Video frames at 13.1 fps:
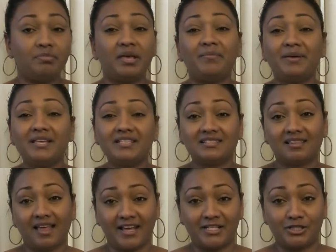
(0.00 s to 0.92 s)
Babies
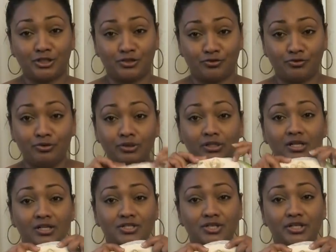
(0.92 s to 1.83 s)
like to
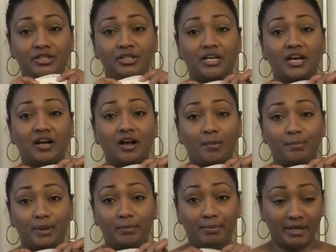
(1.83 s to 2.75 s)
drool, so you'll need a
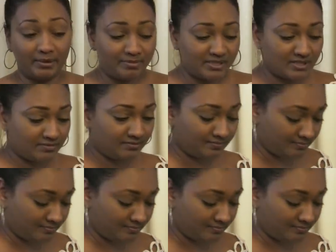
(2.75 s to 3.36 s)
couple bibs.